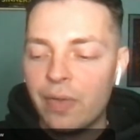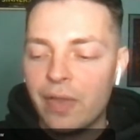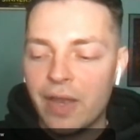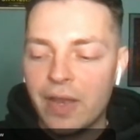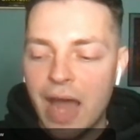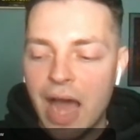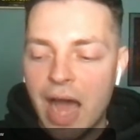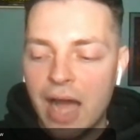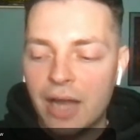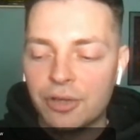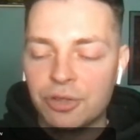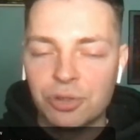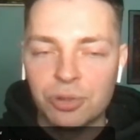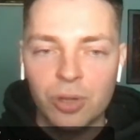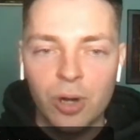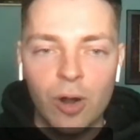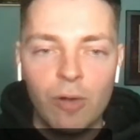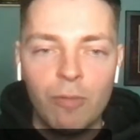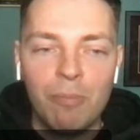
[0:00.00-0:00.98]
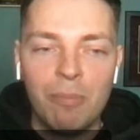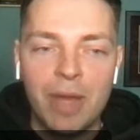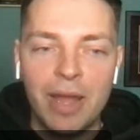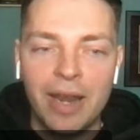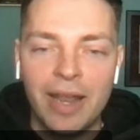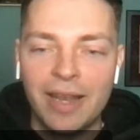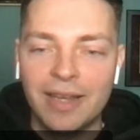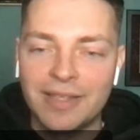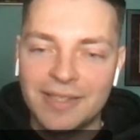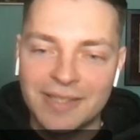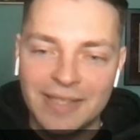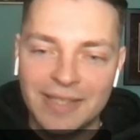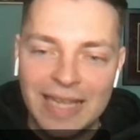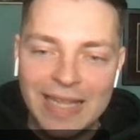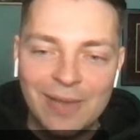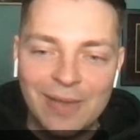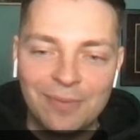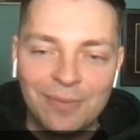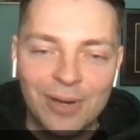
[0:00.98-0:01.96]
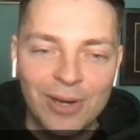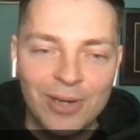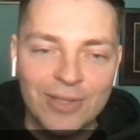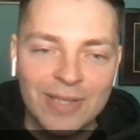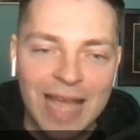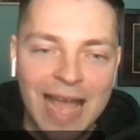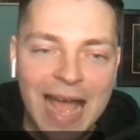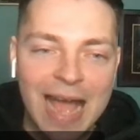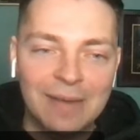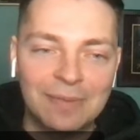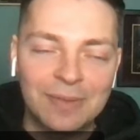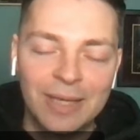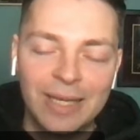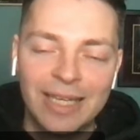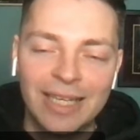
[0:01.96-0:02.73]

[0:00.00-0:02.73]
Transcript: in the non-Jerome minutes in the first half.